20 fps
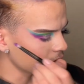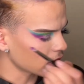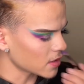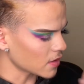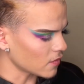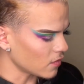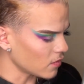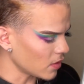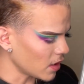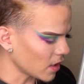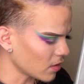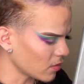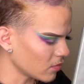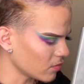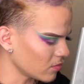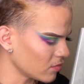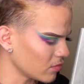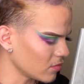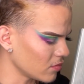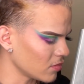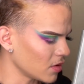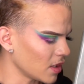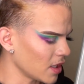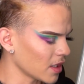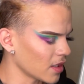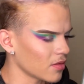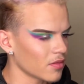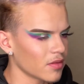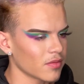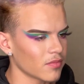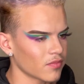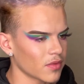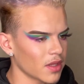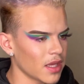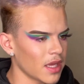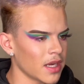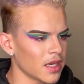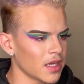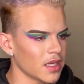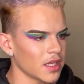of like
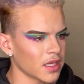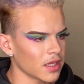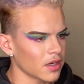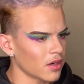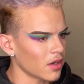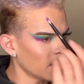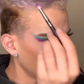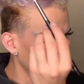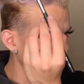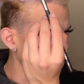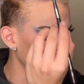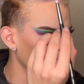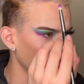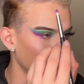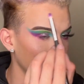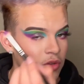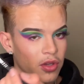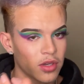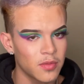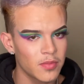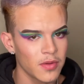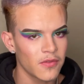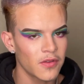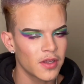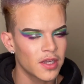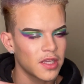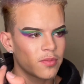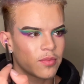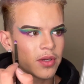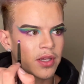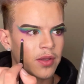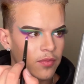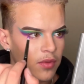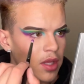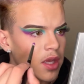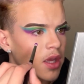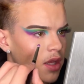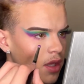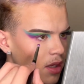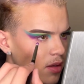editing and all that, it could be funny, but
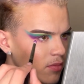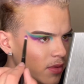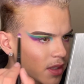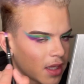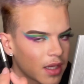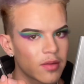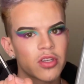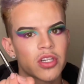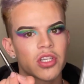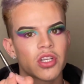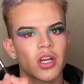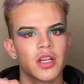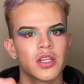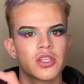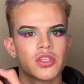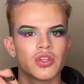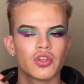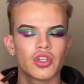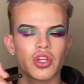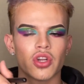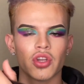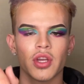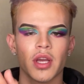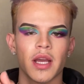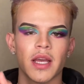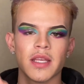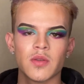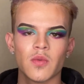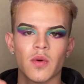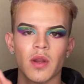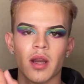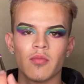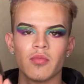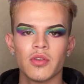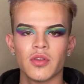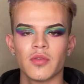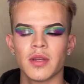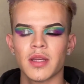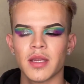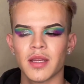me, I'm just trying to show you guys what I'm
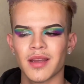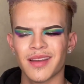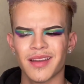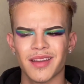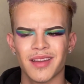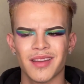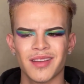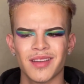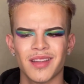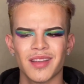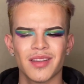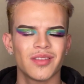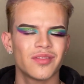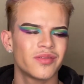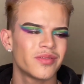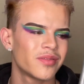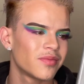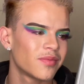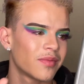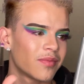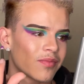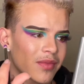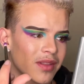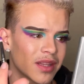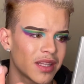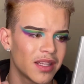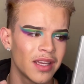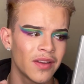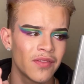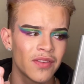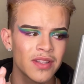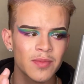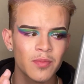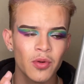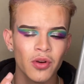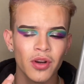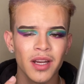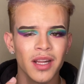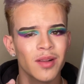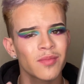doing, and if it's
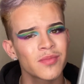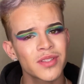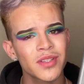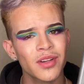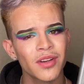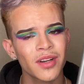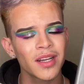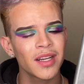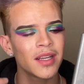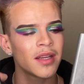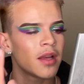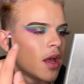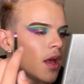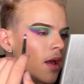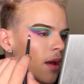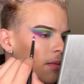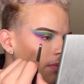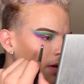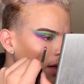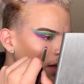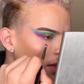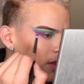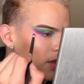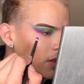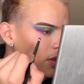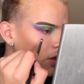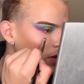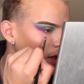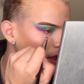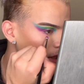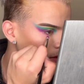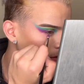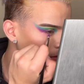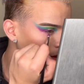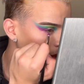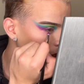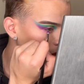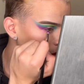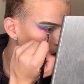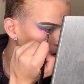boring, I'm sorry. But, you know, that's what my
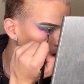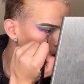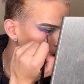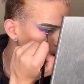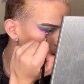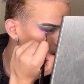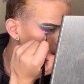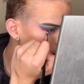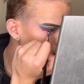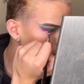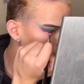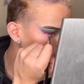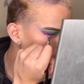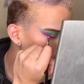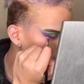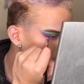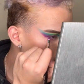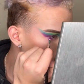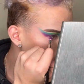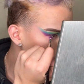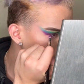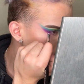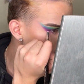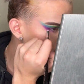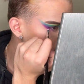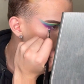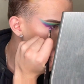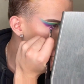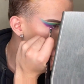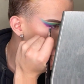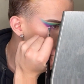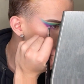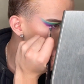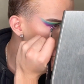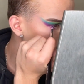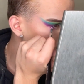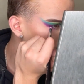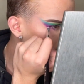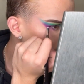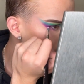other videos are there for, to make you guys
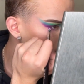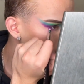laugh.